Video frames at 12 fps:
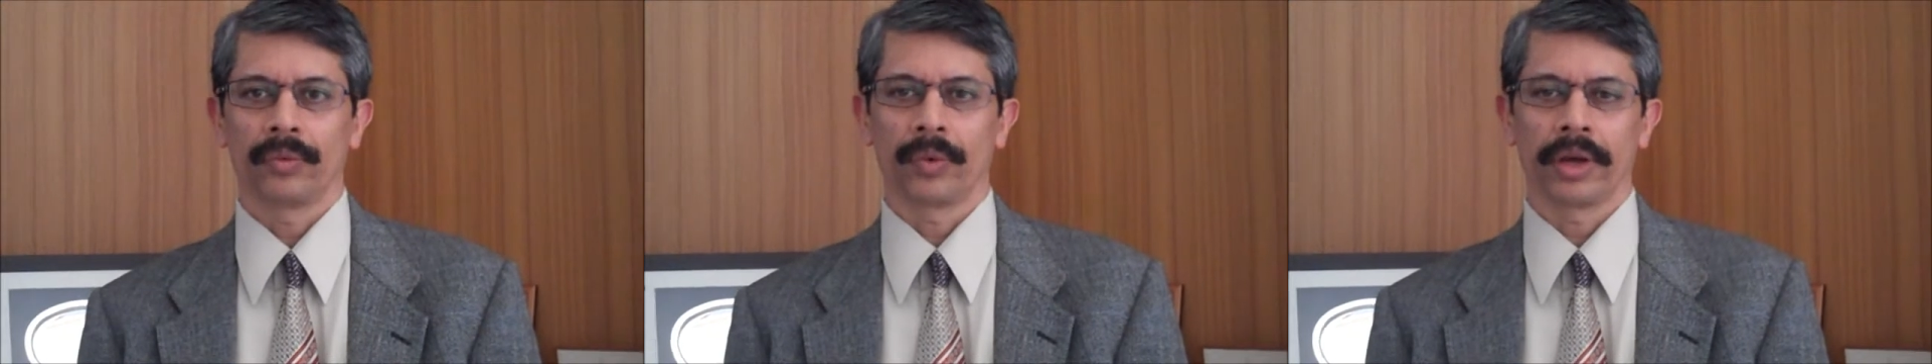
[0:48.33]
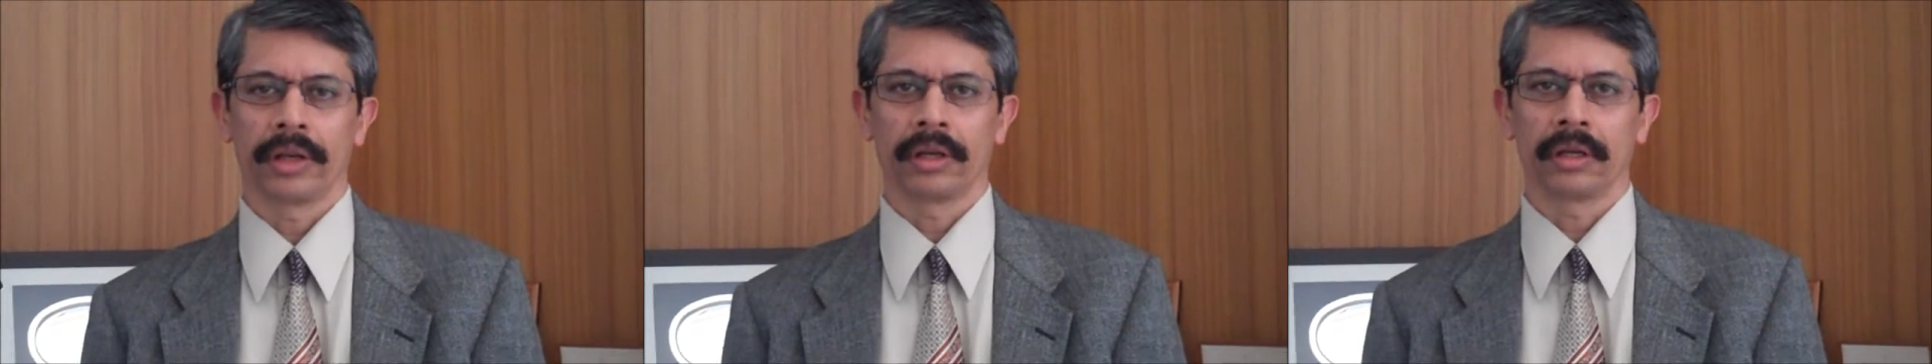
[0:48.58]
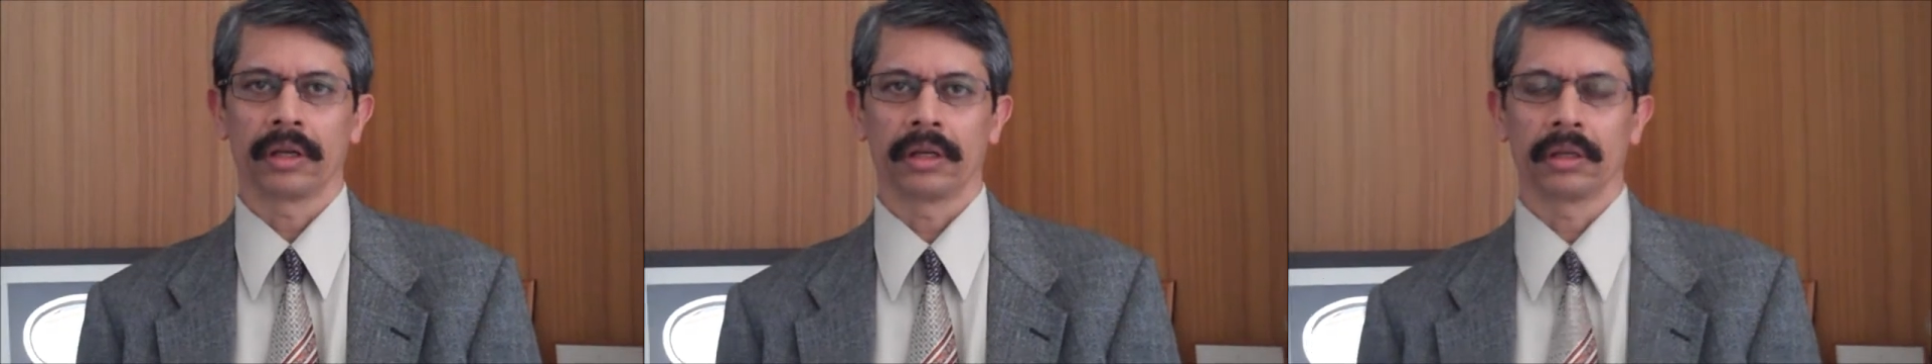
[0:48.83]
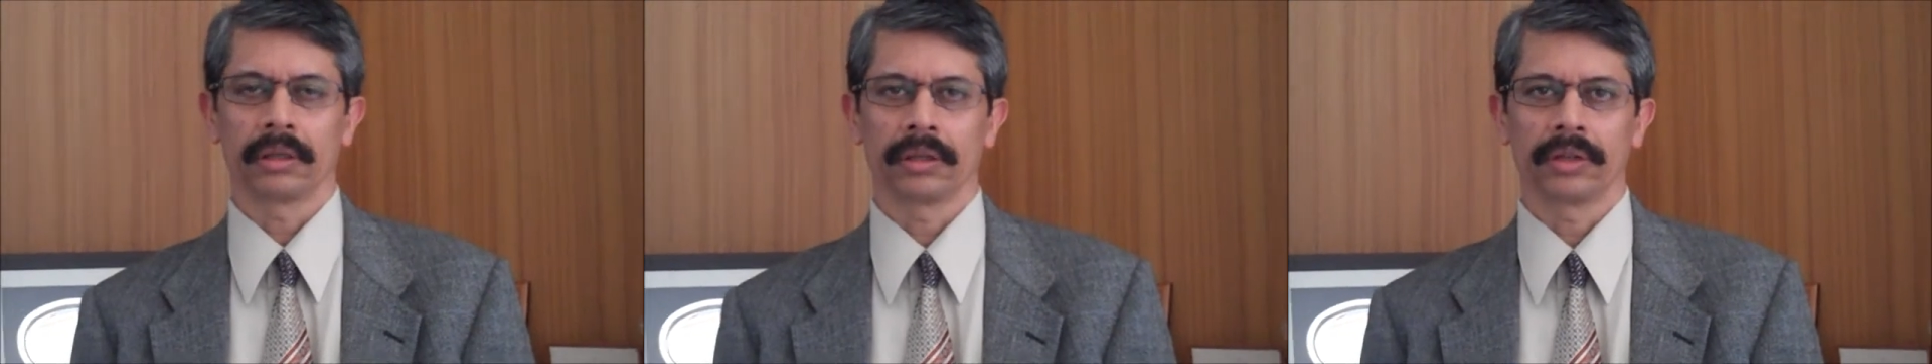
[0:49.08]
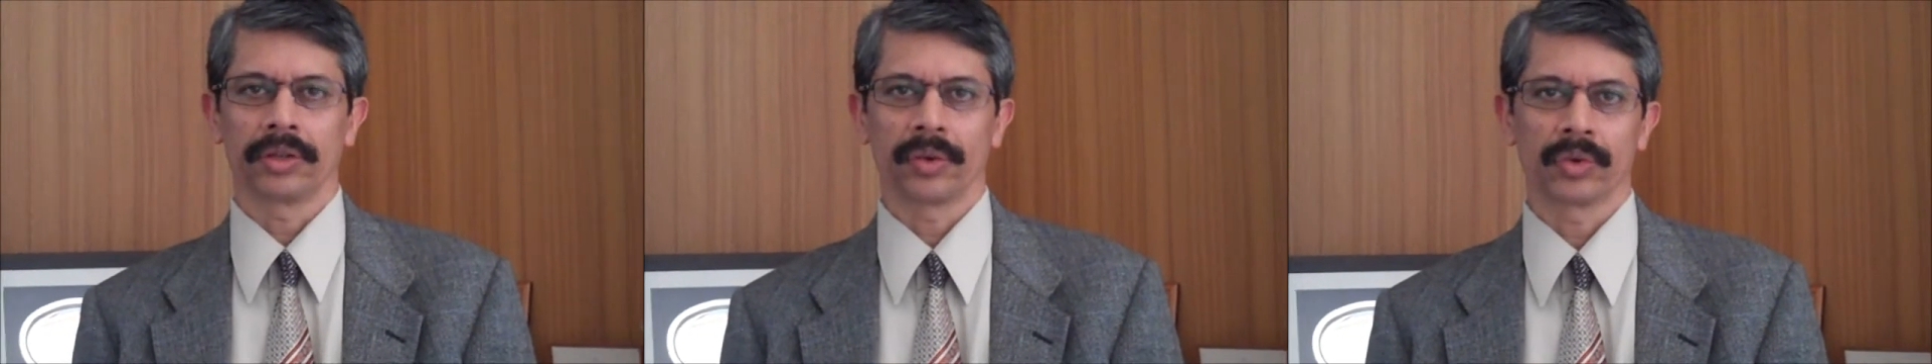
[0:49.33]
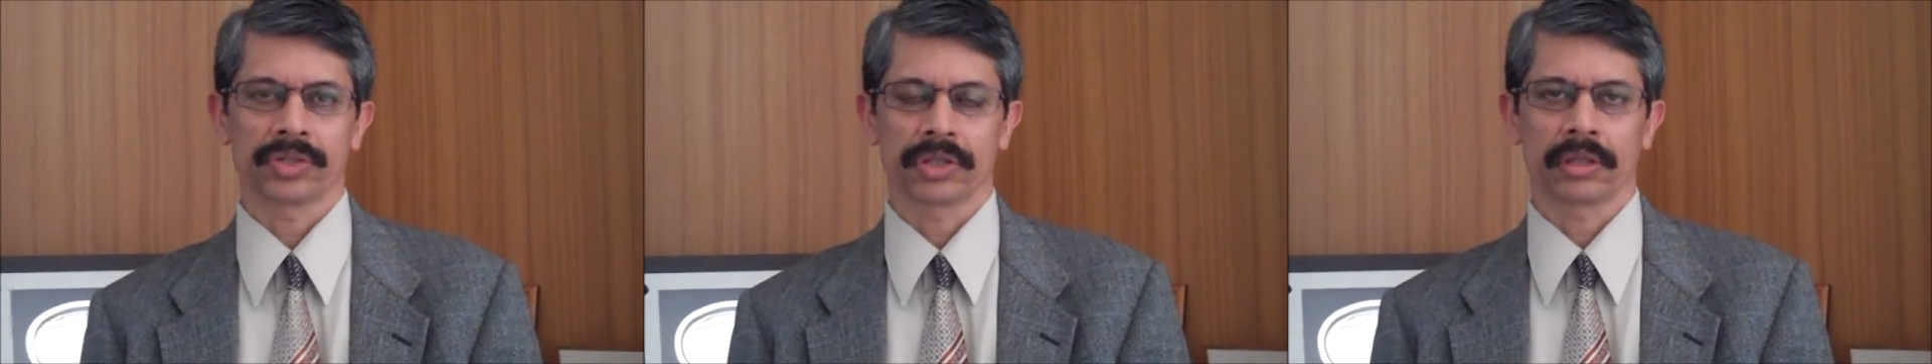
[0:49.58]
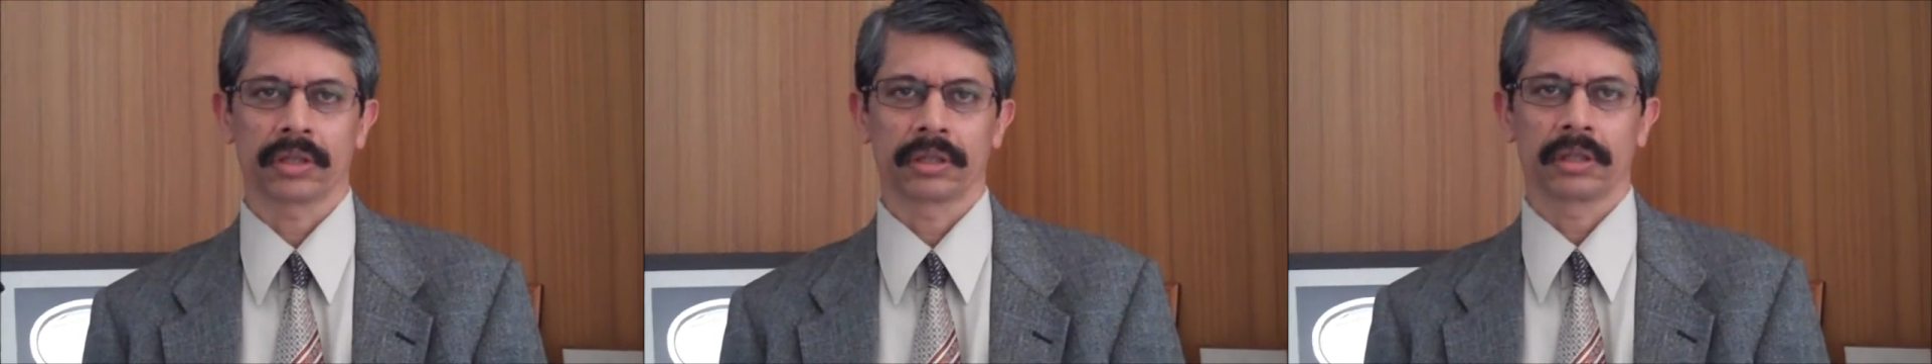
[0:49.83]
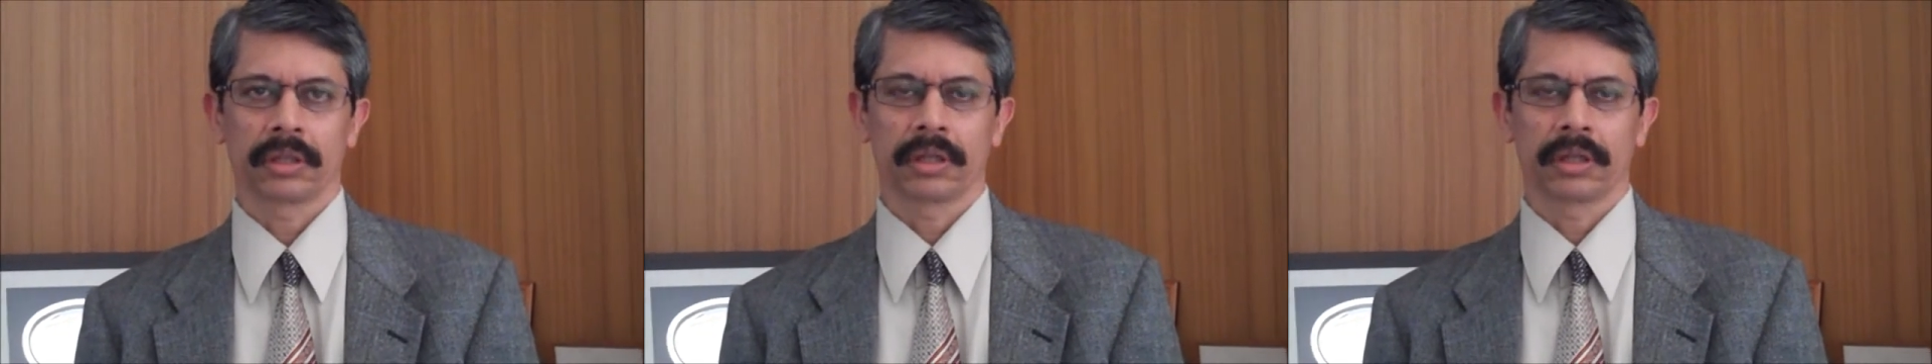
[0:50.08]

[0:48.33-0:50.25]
when there was a